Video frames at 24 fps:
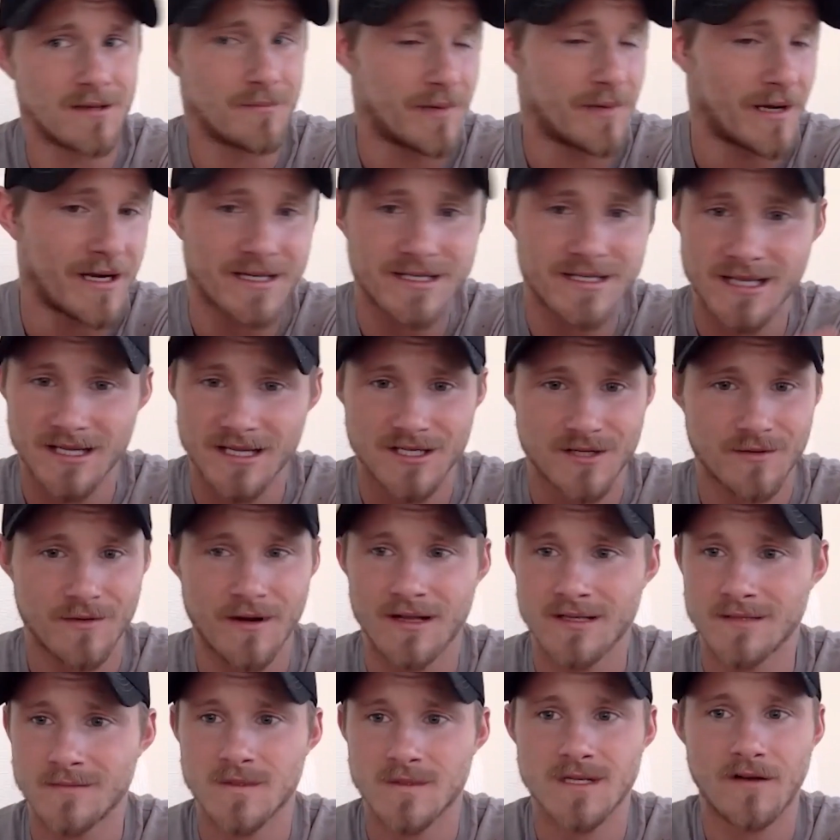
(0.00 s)
The buddies that he
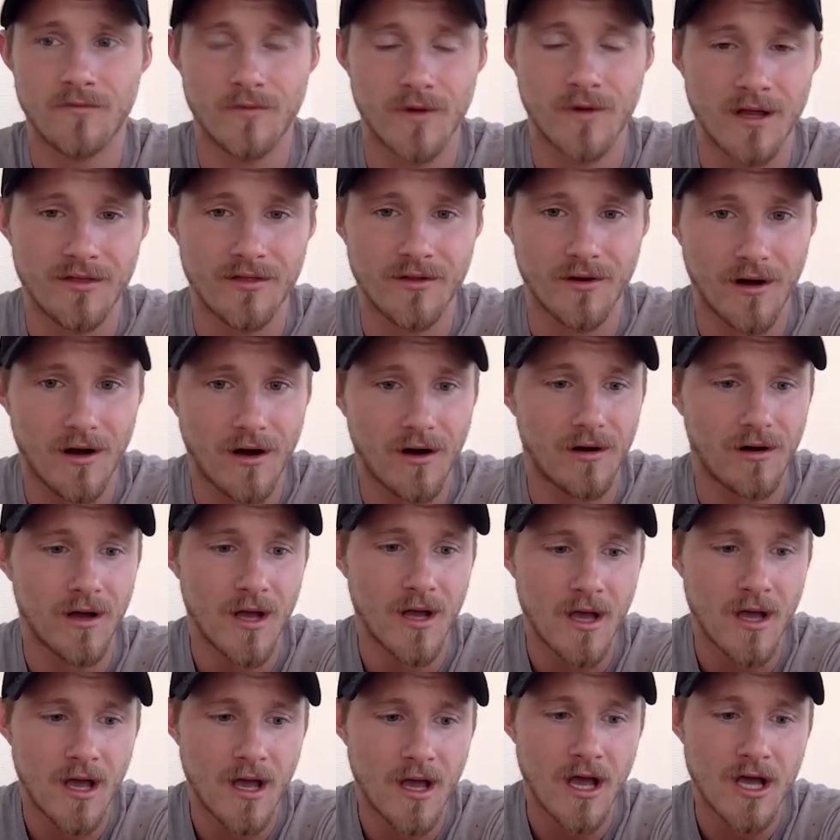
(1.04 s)
surrounds himself with, they're
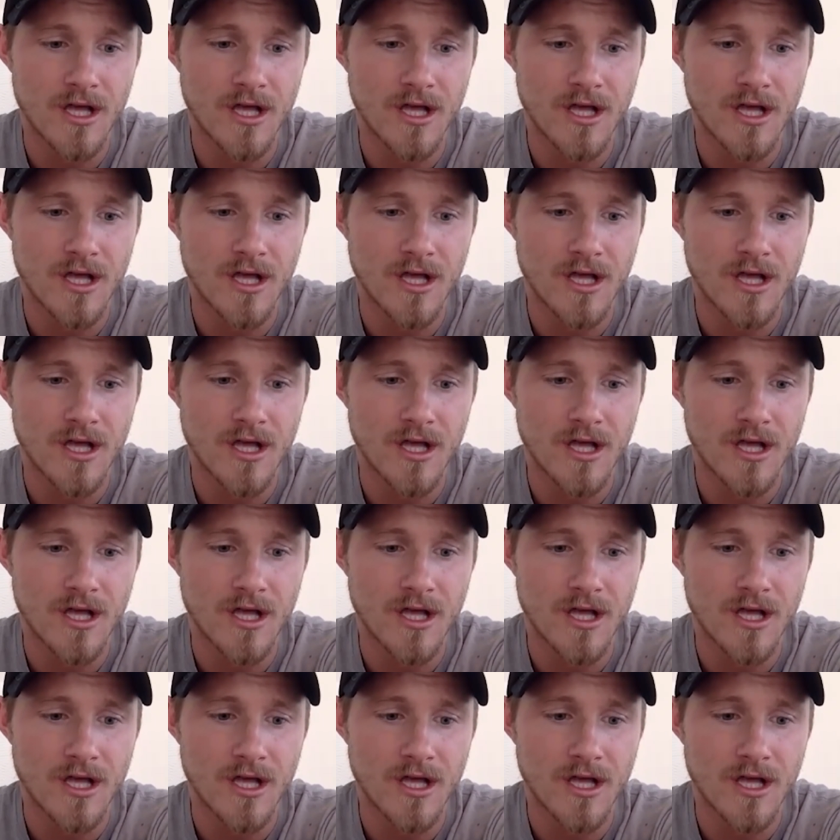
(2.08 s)
all,